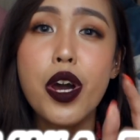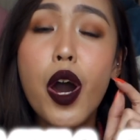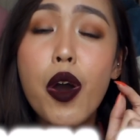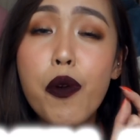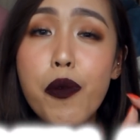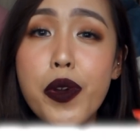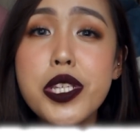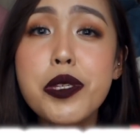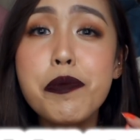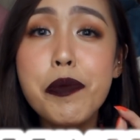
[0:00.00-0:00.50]

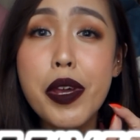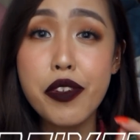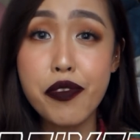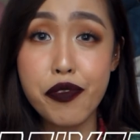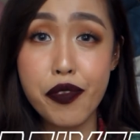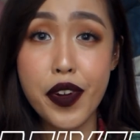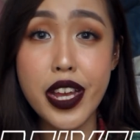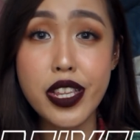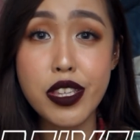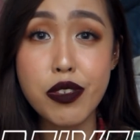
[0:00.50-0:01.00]
Always make
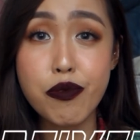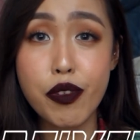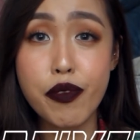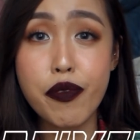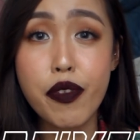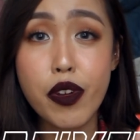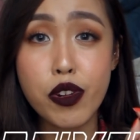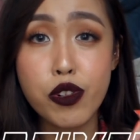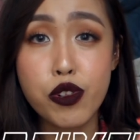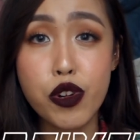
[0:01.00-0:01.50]
friends
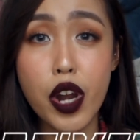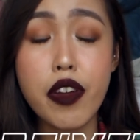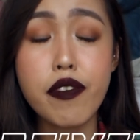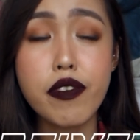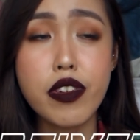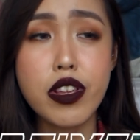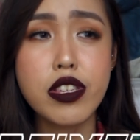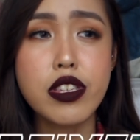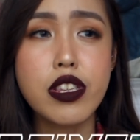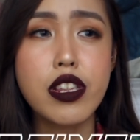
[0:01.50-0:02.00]
with your
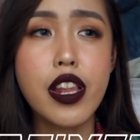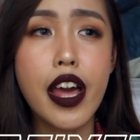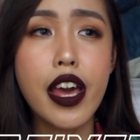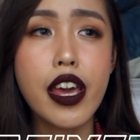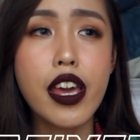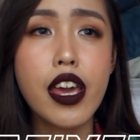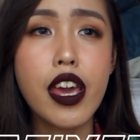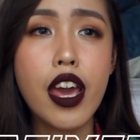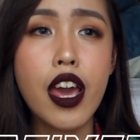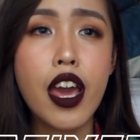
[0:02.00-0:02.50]
drivers.
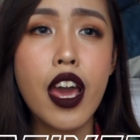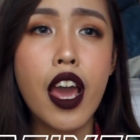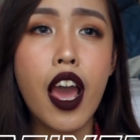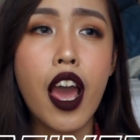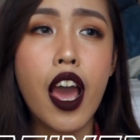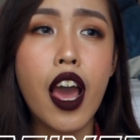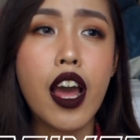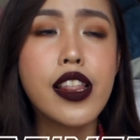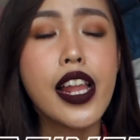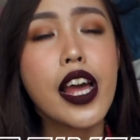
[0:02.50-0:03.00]
Like
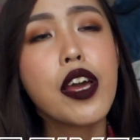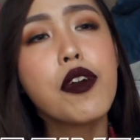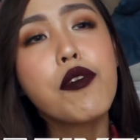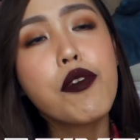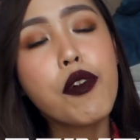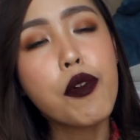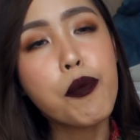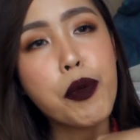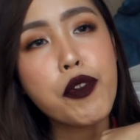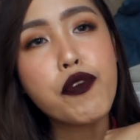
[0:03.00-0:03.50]

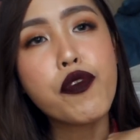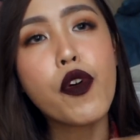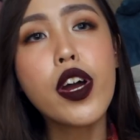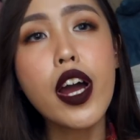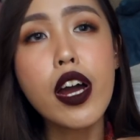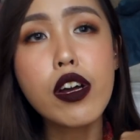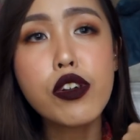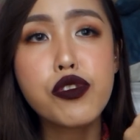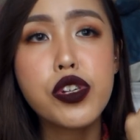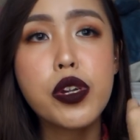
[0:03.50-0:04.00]
before
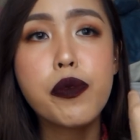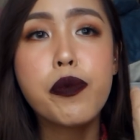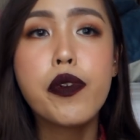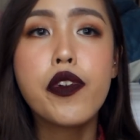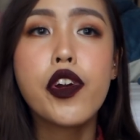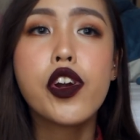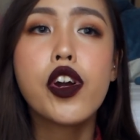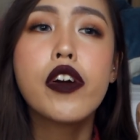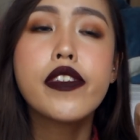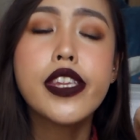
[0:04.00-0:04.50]
our trip, we
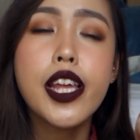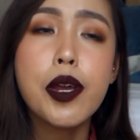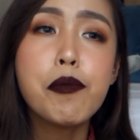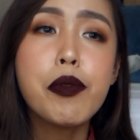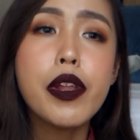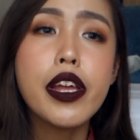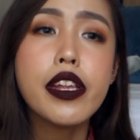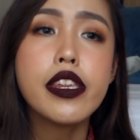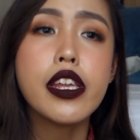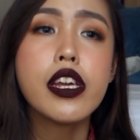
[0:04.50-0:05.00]
were
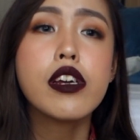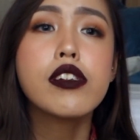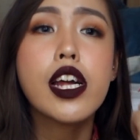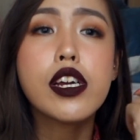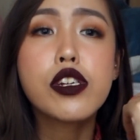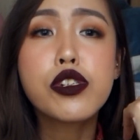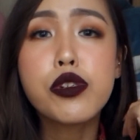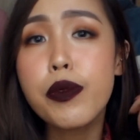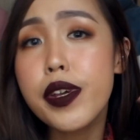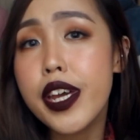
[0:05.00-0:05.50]
contemplating
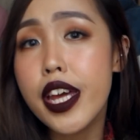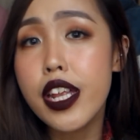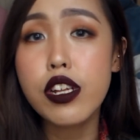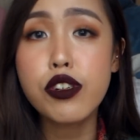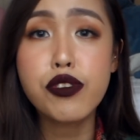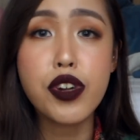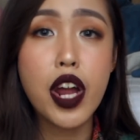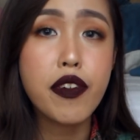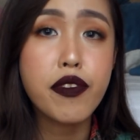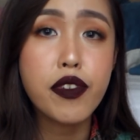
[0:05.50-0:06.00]
like, should we get a
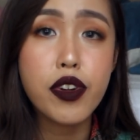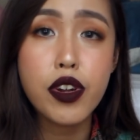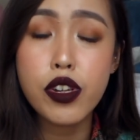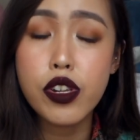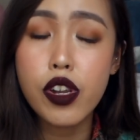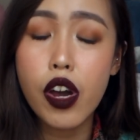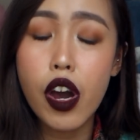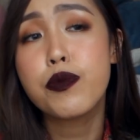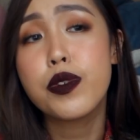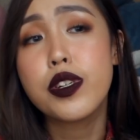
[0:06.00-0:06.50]
driver or
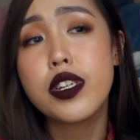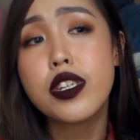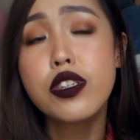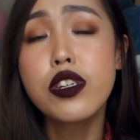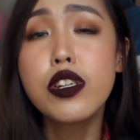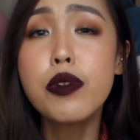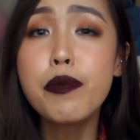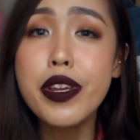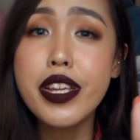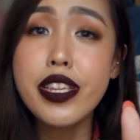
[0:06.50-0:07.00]
not? We're just
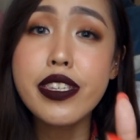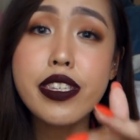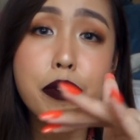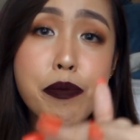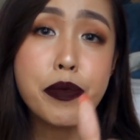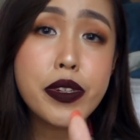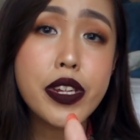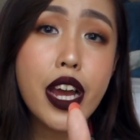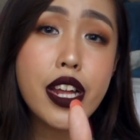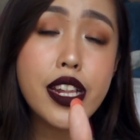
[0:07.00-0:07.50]
gonna be in
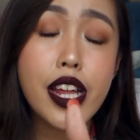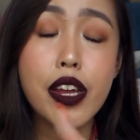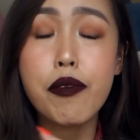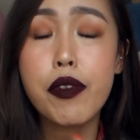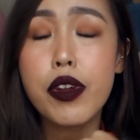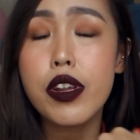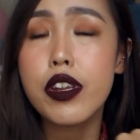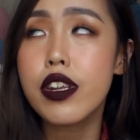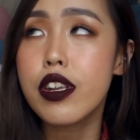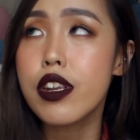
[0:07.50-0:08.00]
Seminyak. Like,
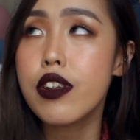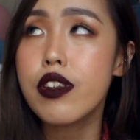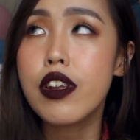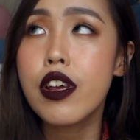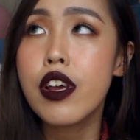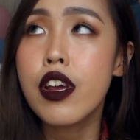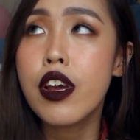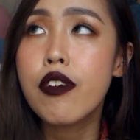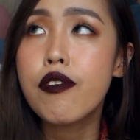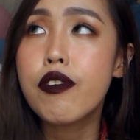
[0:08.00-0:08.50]
we
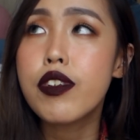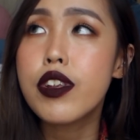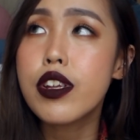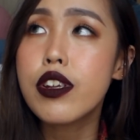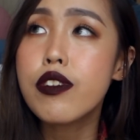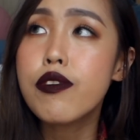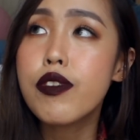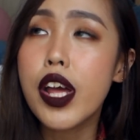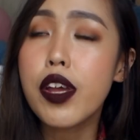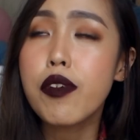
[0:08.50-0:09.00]

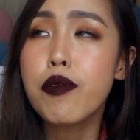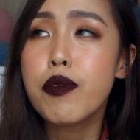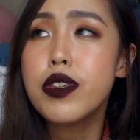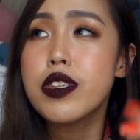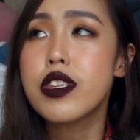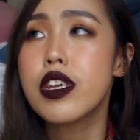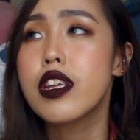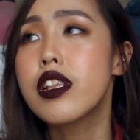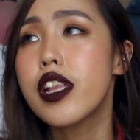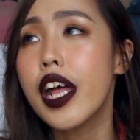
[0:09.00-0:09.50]
didn't like
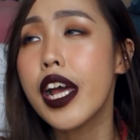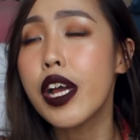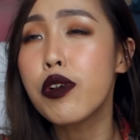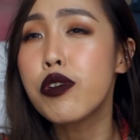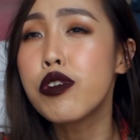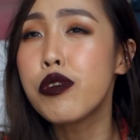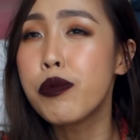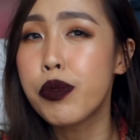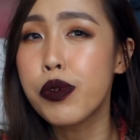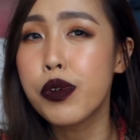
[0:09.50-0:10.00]
visit like
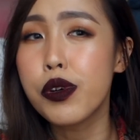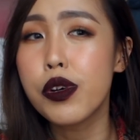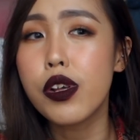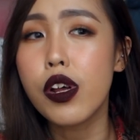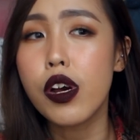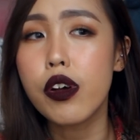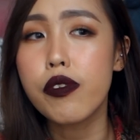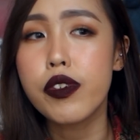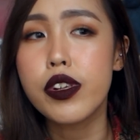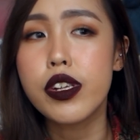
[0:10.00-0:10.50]

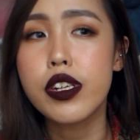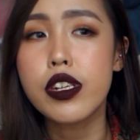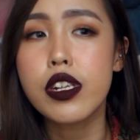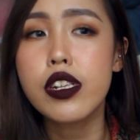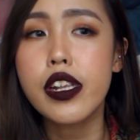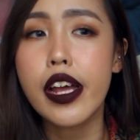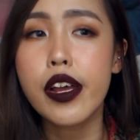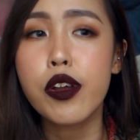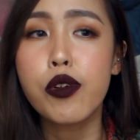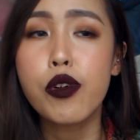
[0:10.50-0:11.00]
Ubud, or we didn't
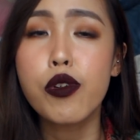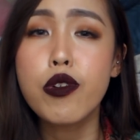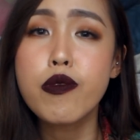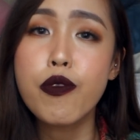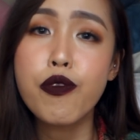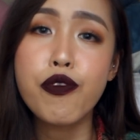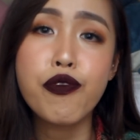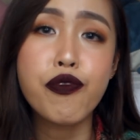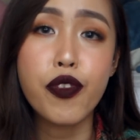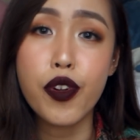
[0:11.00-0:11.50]
like go
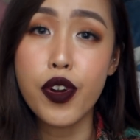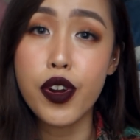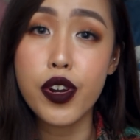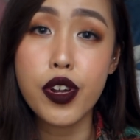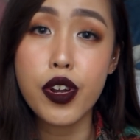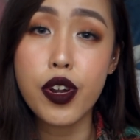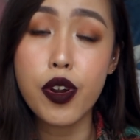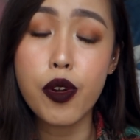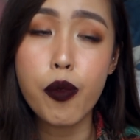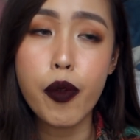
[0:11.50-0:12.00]

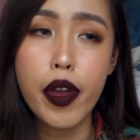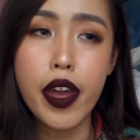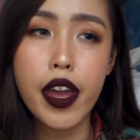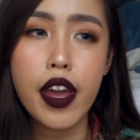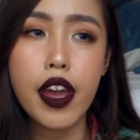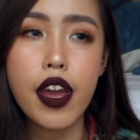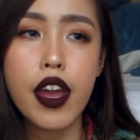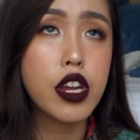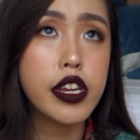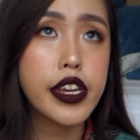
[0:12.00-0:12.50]
further
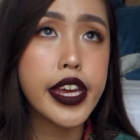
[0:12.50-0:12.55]
away.